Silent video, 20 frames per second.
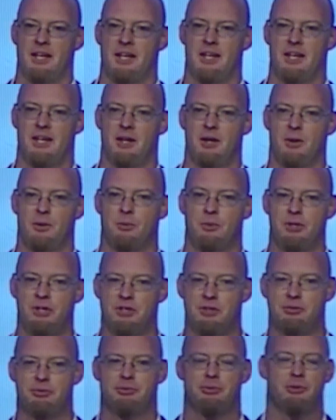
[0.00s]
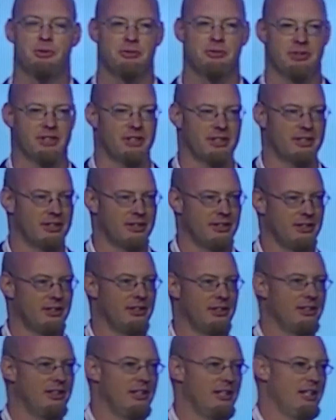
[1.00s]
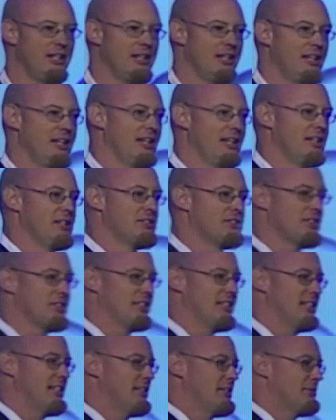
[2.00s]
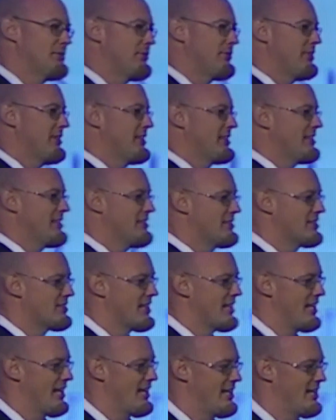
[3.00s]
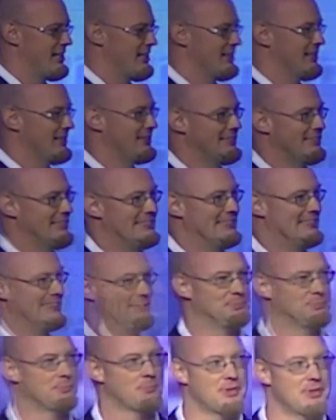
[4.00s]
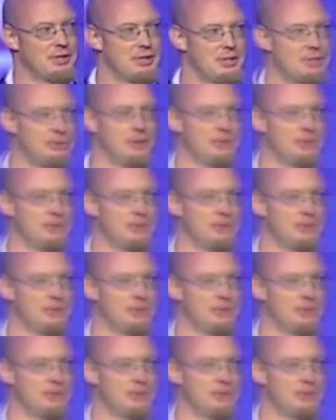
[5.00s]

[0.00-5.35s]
with fulvic, there's a lot of things, how do I go